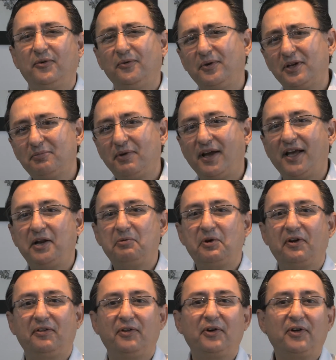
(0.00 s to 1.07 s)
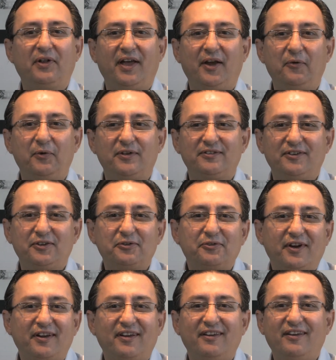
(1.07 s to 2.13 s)
what is my item going to look like? What's this
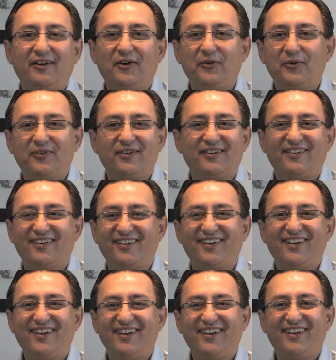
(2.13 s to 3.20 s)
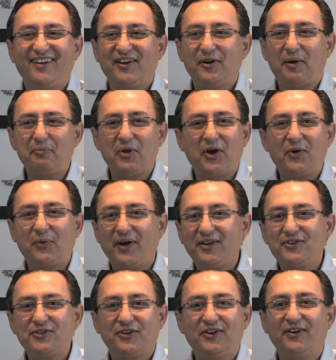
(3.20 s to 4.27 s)
ring, you know, I'm not
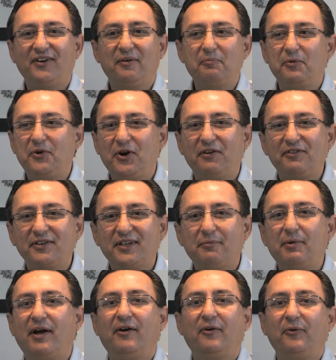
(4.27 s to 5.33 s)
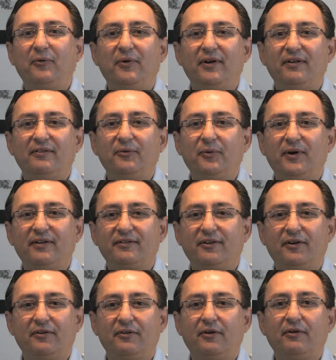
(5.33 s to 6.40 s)
quite sure. I'm nervous about what it's
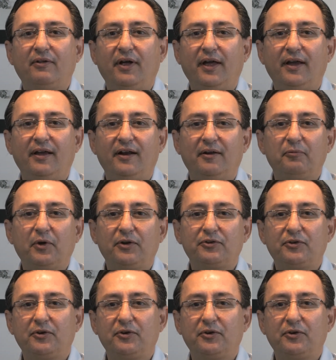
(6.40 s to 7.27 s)
going to look like, and I'm not